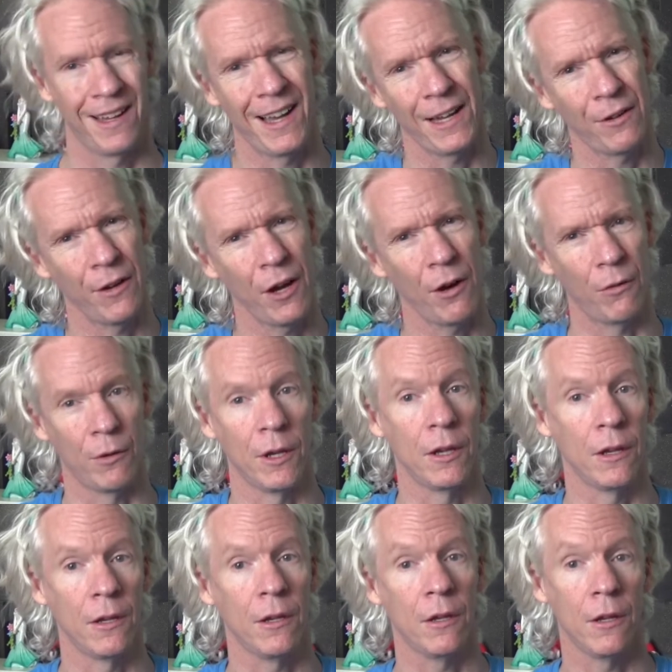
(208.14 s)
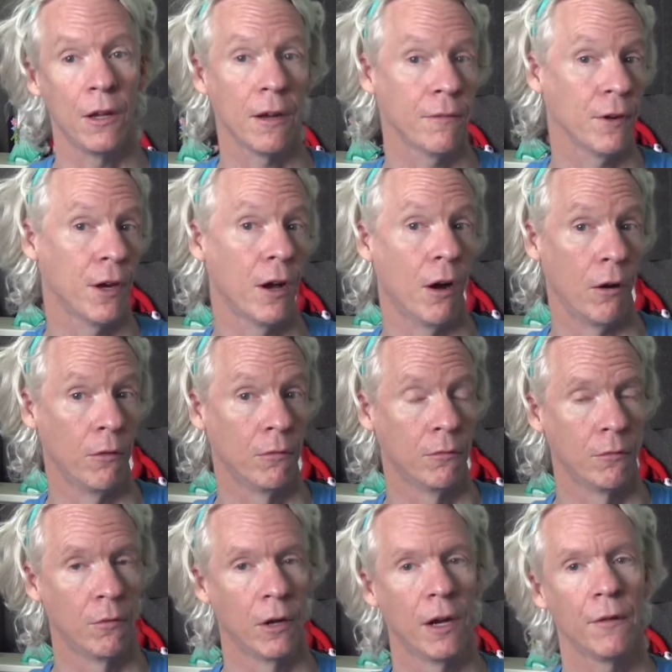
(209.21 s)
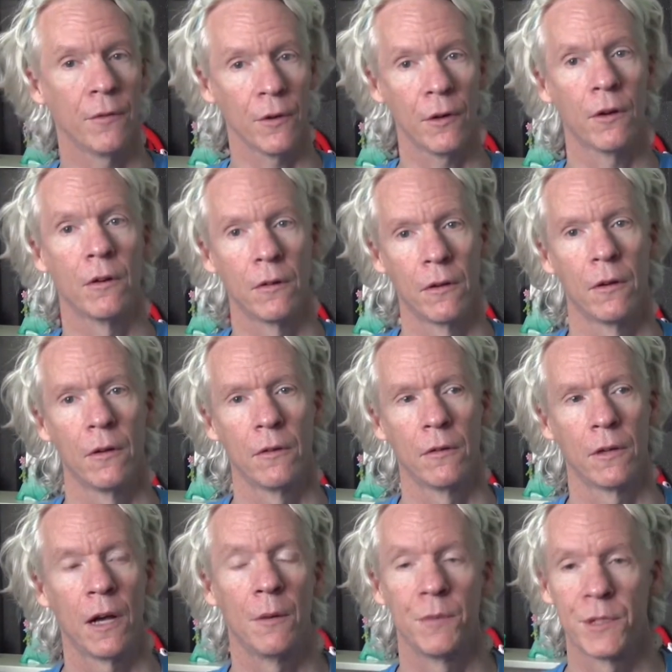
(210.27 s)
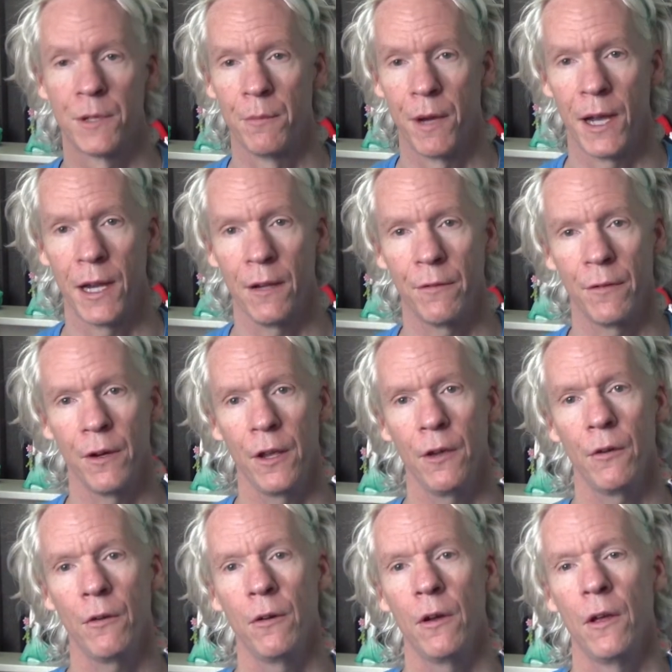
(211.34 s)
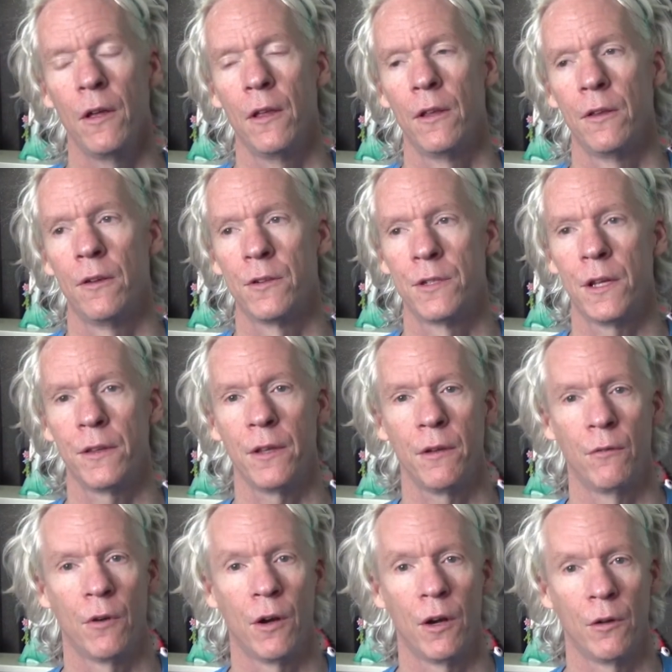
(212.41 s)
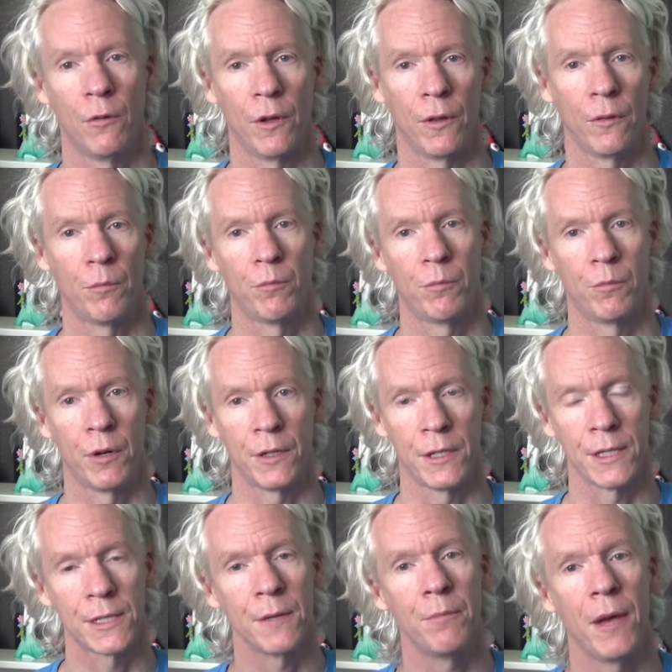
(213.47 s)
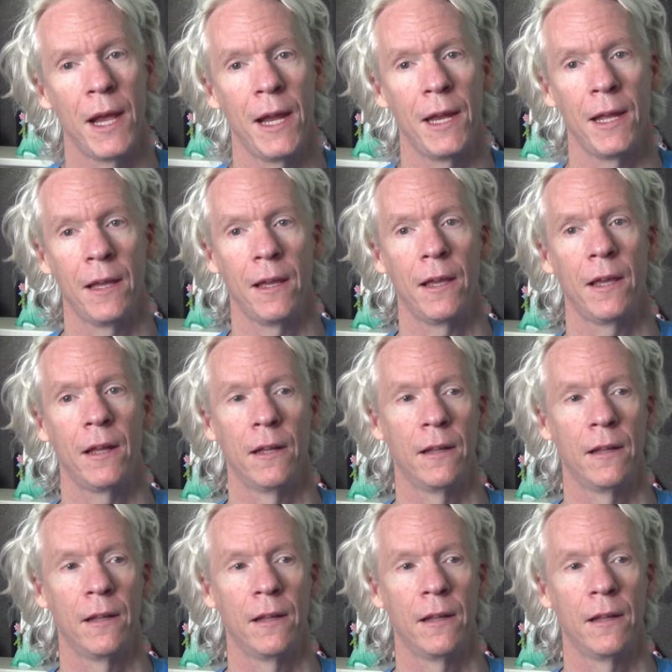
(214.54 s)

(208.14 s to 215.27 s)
I don't know. You never know. Whatever comes to mind for you, there's nothing wrong with participating